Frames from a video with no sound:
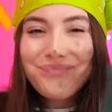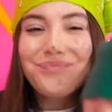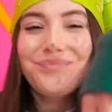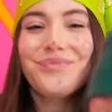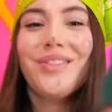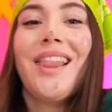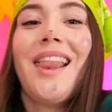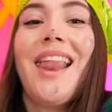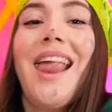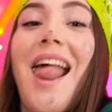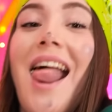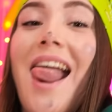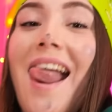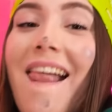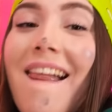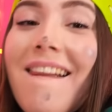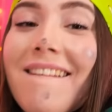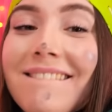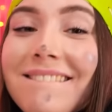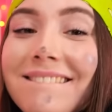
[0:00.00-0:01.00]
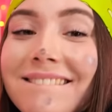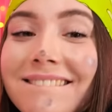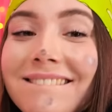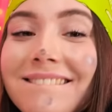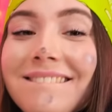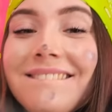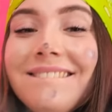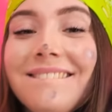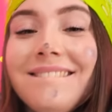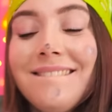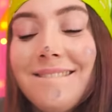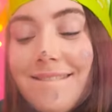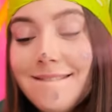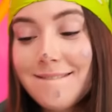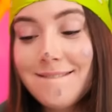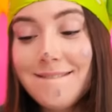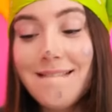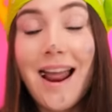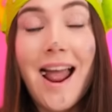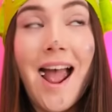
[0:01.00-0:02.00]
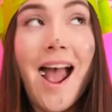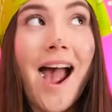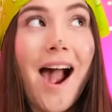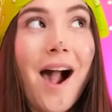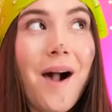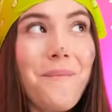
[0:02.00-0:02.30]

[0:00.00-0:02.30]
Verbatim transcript: I borrow that? Thanks.